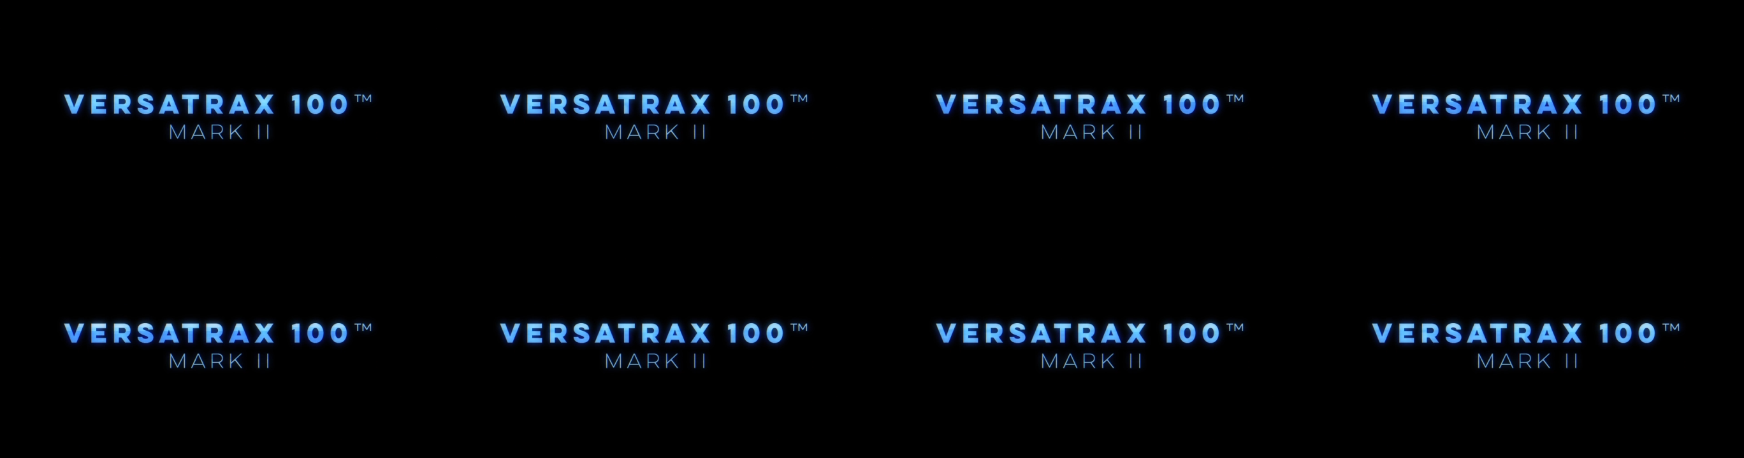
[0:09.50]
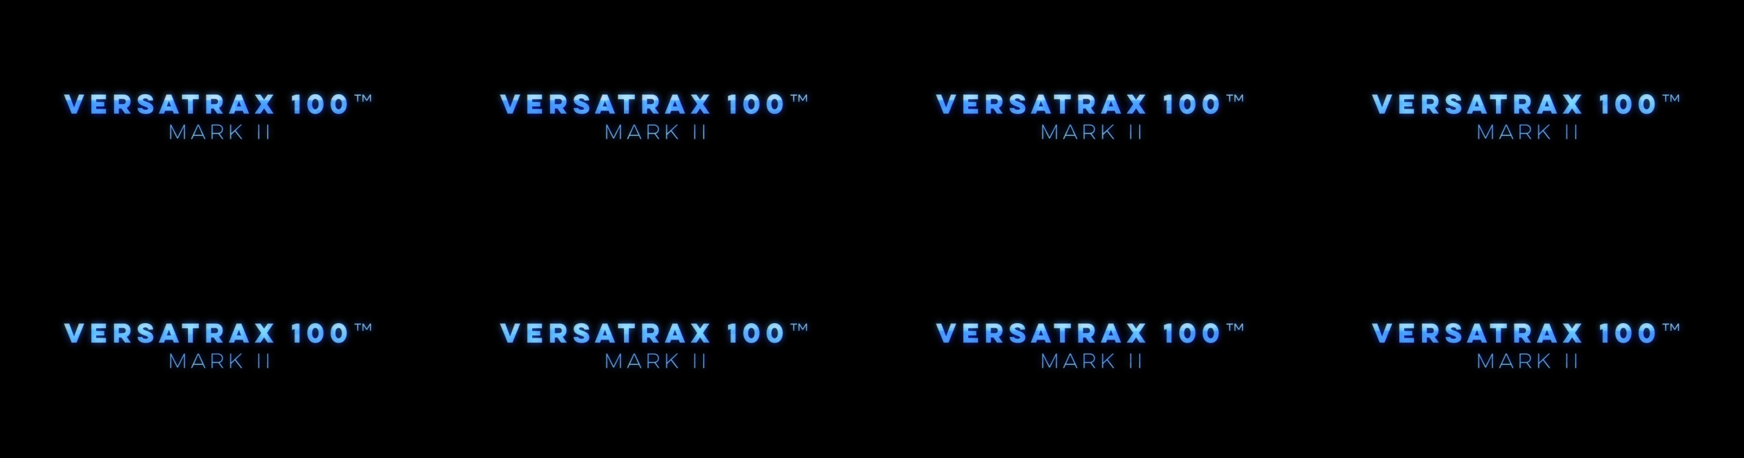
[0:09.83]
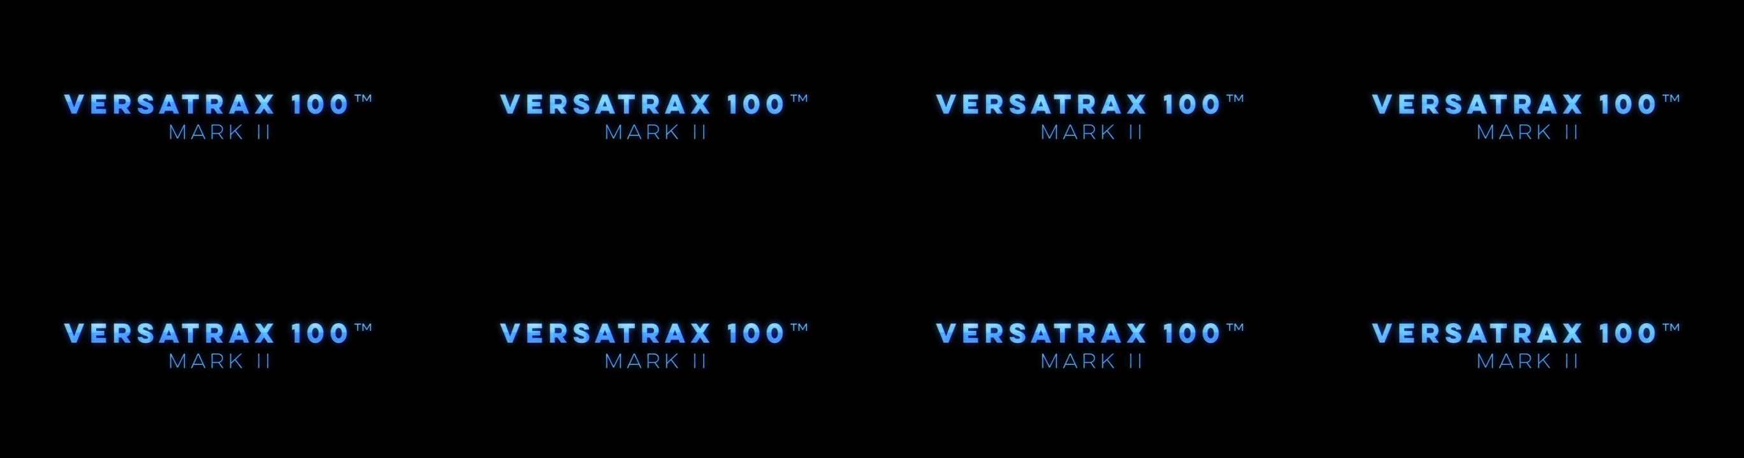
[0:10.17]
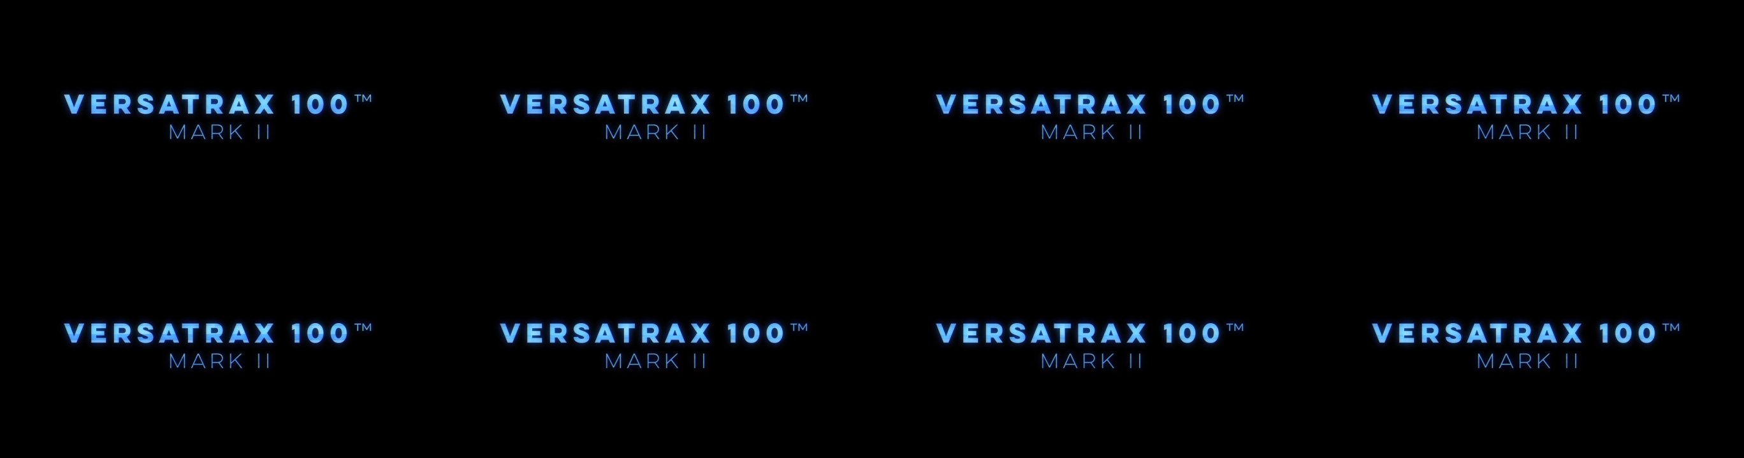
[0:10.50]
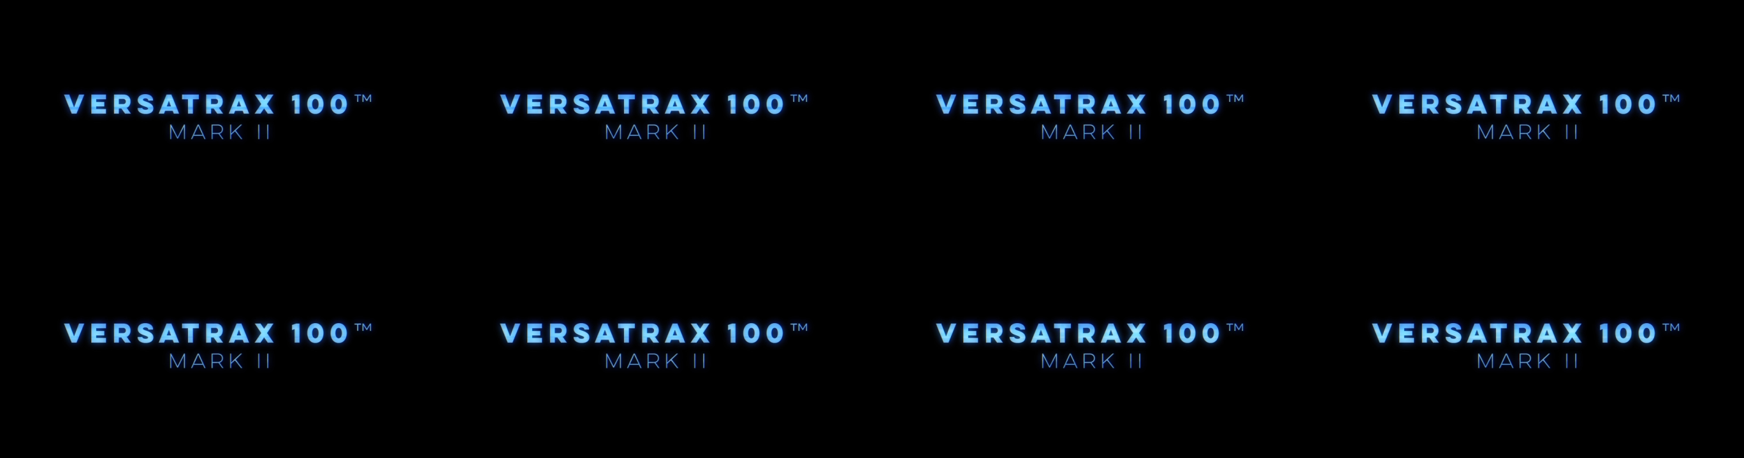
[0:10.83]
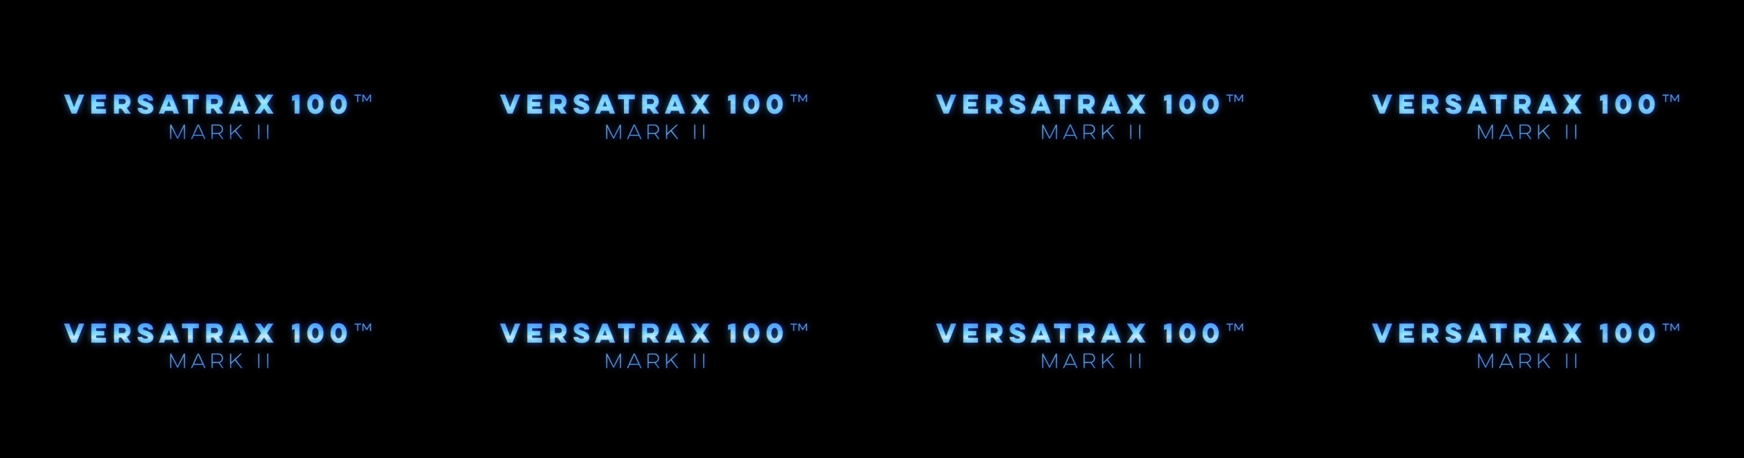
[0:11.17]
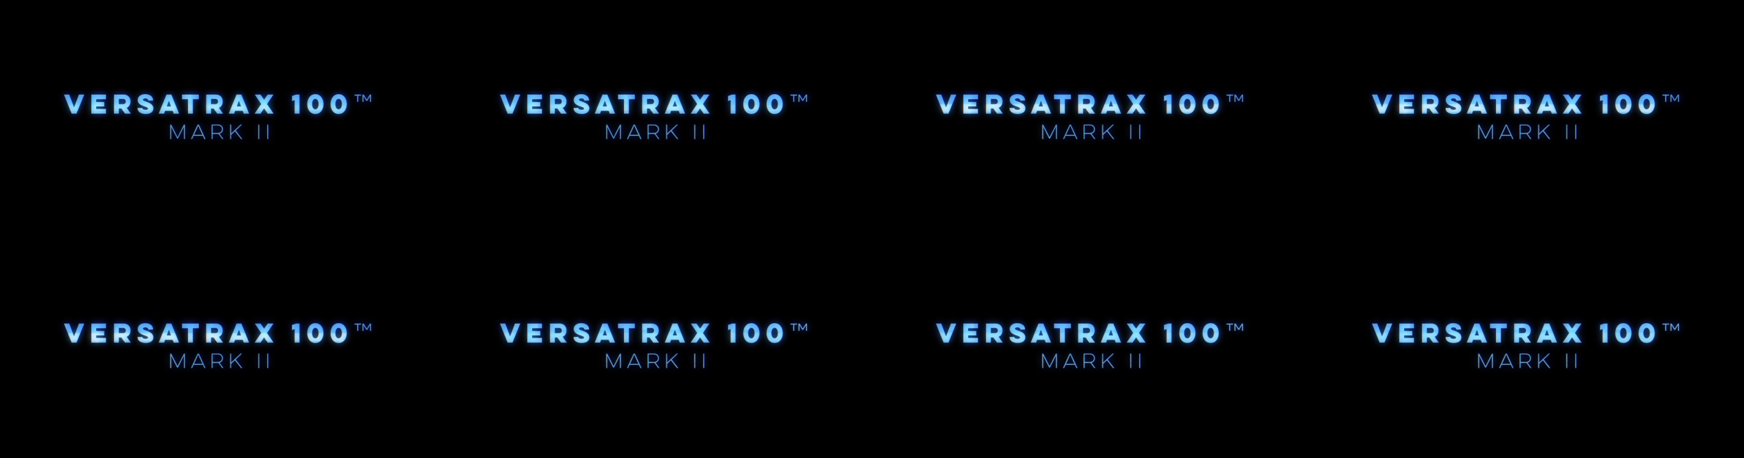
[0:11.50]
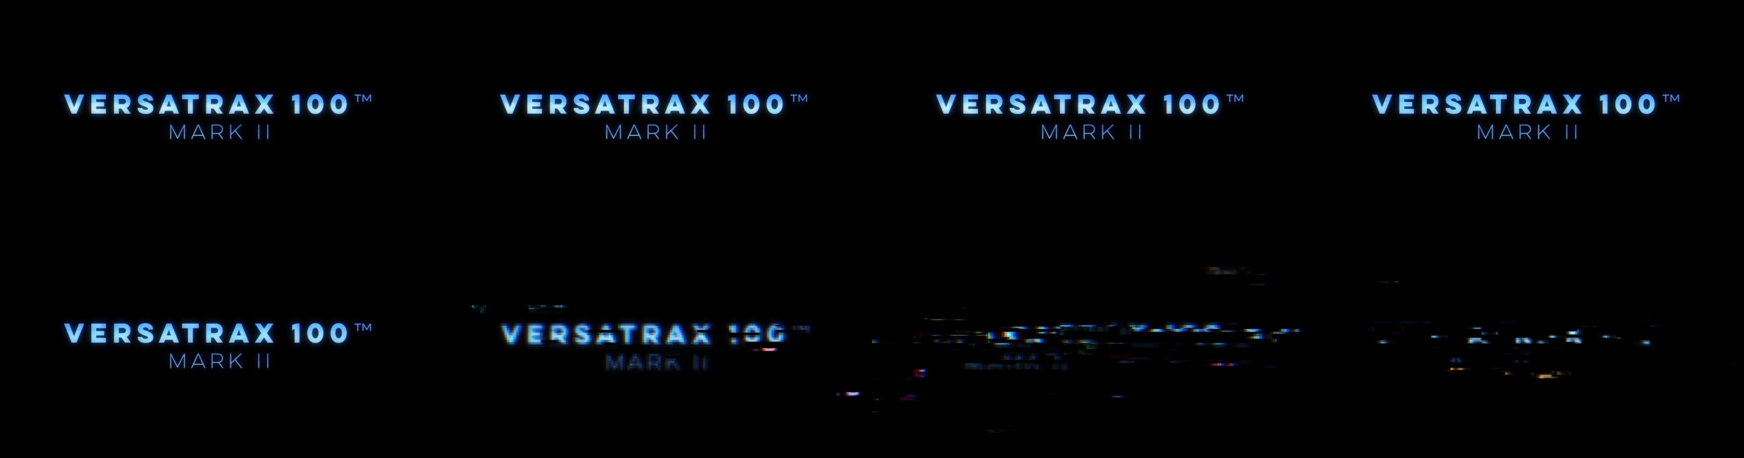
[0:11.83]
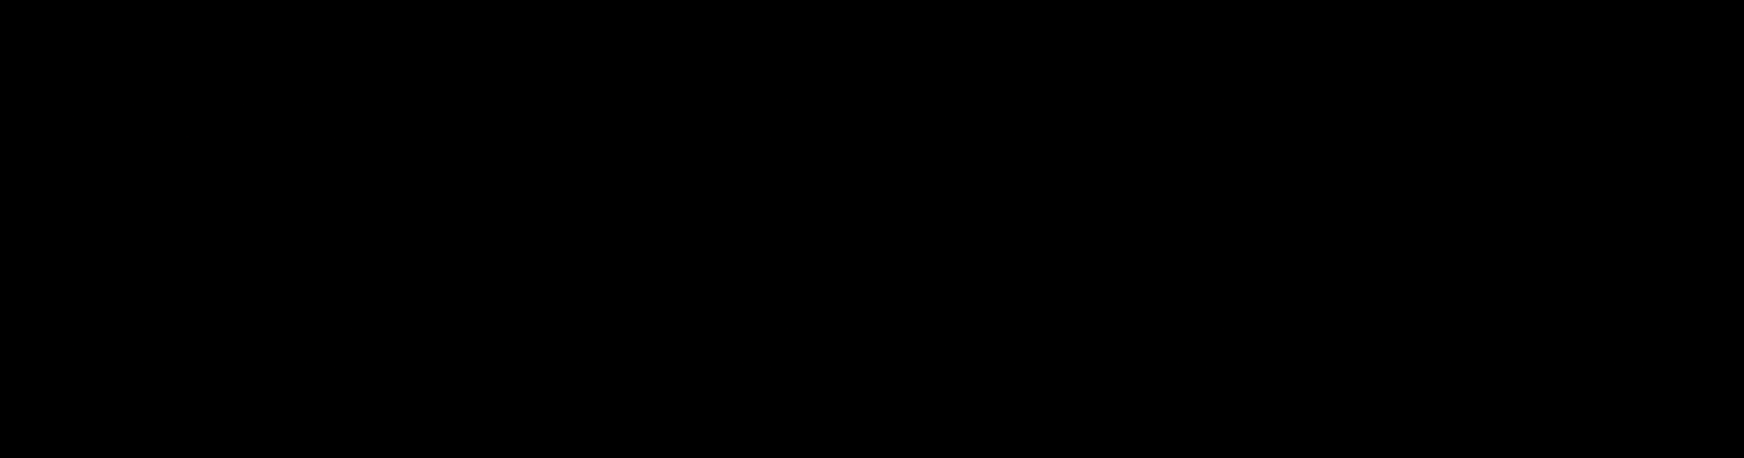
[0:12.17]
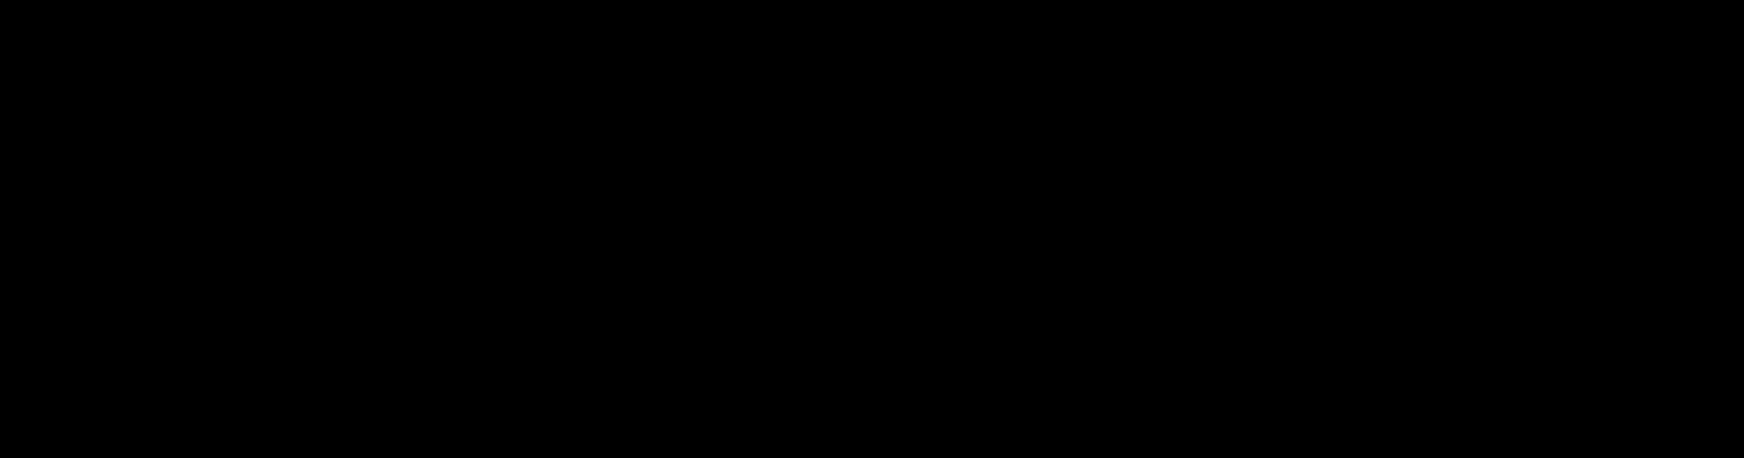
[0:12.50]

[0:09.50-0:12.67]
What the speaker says: No face is visible, so there are no lips to read.